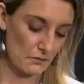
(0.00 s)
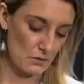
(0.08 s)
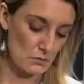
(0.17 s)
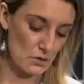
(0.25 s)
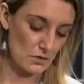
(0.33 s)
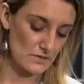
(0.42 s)

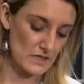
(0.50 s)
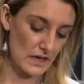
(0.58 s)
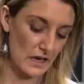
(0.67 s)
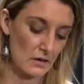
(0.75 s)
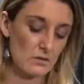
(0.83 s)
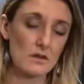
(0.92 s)
we move
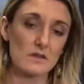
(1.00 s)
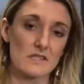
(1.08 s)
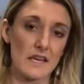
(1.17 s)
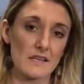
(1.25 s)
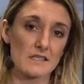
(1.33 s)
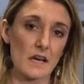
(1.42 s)
down,
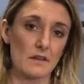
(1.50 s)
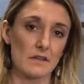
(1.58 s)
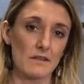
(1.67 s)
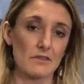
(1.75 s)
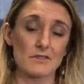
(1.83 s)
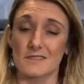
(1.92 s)

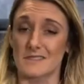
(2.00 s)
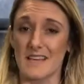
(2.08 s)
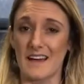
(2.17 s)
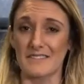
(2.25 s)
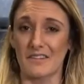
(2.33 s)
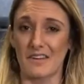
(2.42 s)
takedown lever is
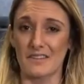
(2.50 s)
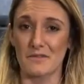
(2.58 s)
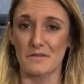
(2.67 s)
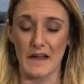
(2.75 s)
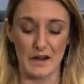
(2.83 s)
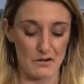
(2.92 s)
exactly like
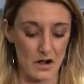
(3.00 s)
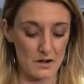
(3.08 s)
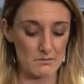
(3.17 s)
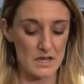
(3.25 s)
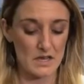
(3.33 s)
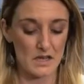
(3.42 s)
the
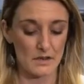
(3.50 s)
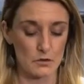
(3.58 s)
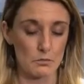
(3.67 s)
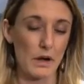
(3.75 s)
firearm. If you